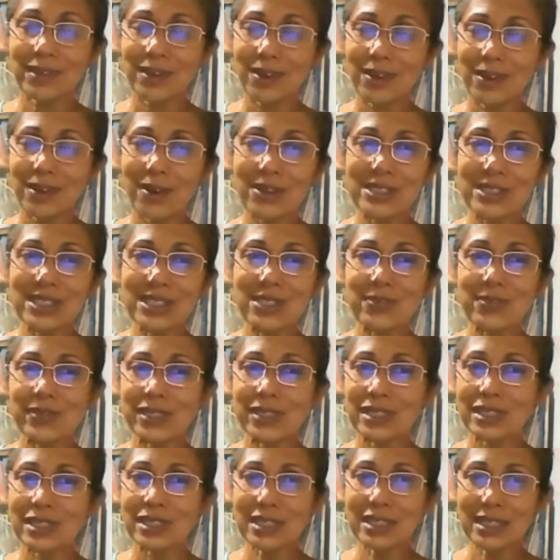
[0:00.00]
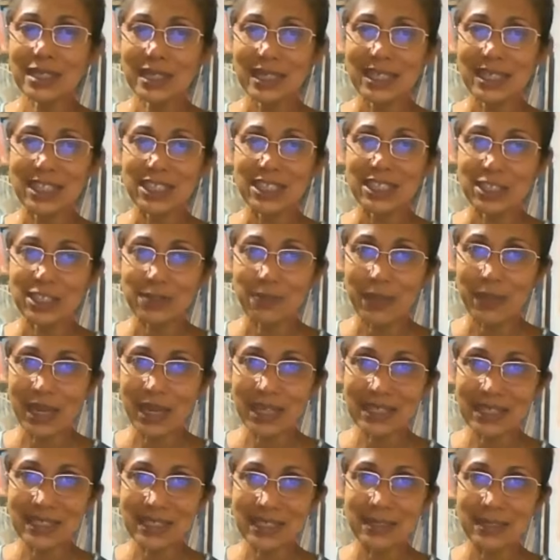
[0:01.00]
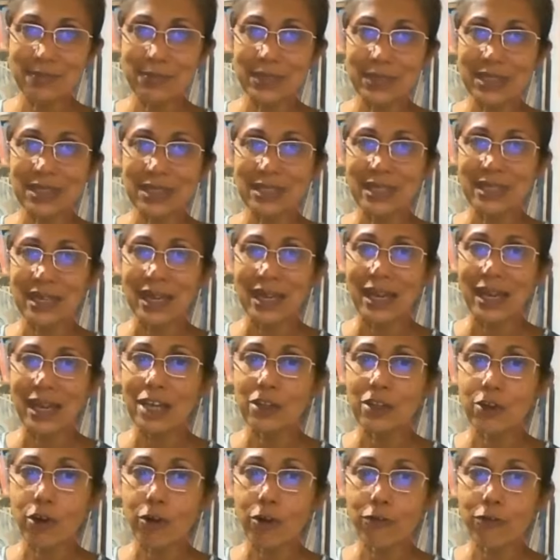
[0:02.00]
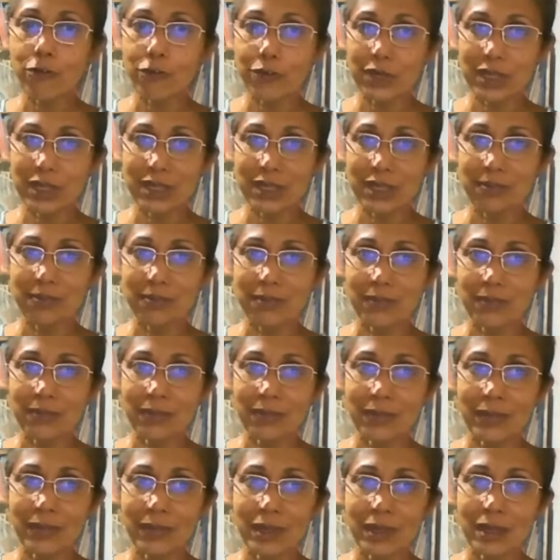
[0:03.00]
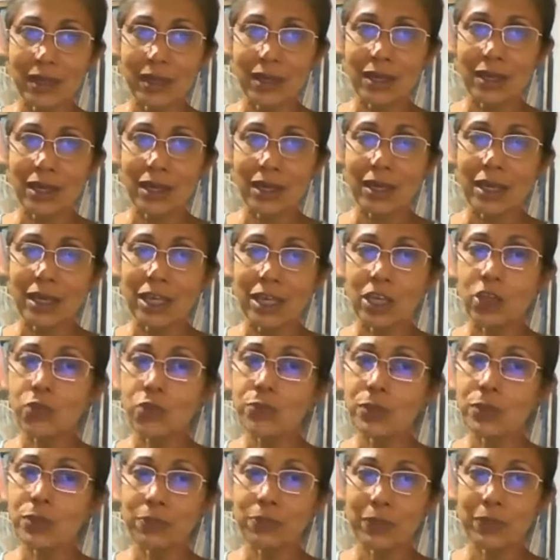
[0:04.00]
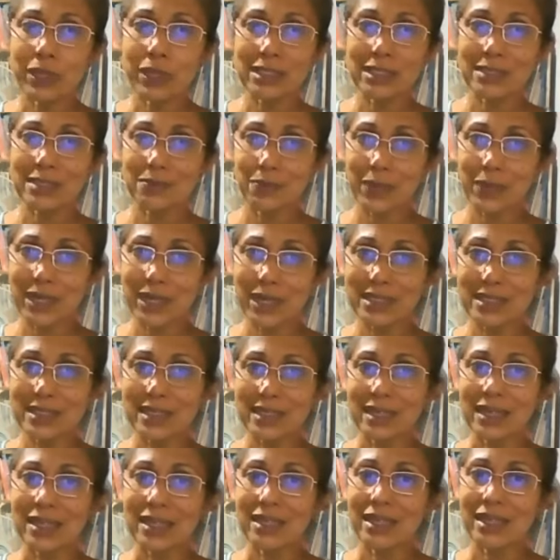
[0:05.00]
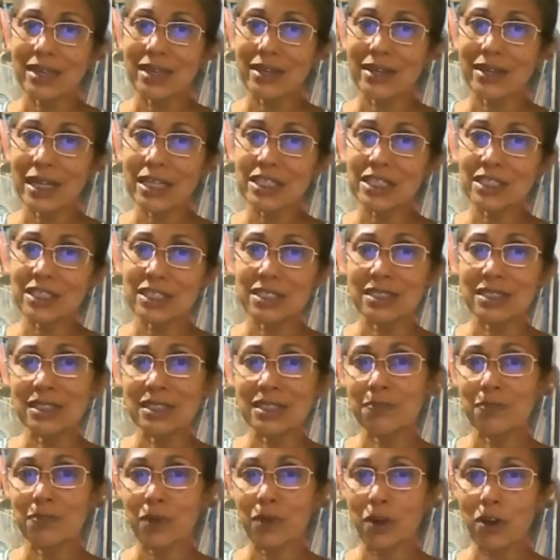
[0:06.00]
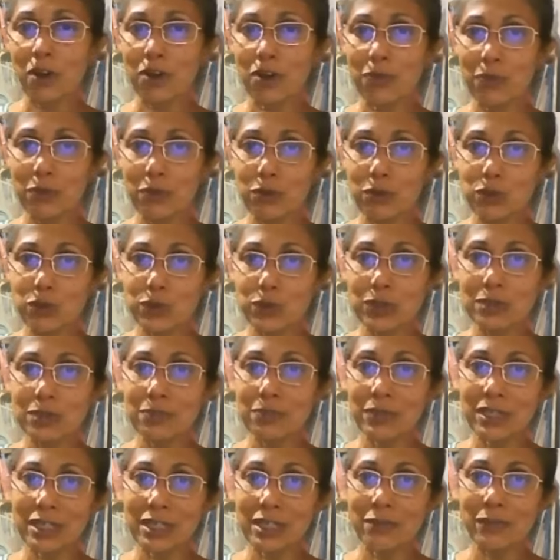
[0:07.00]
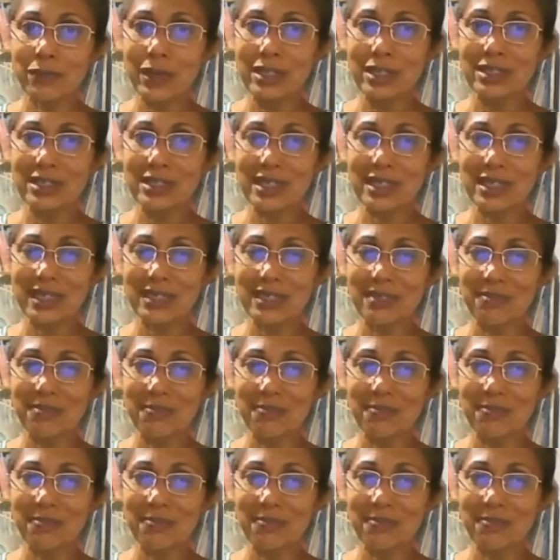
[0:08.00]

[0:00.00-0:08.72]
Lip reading: Consequently, she makes the bird an offering. Human beings base their relationship on mutual give and take.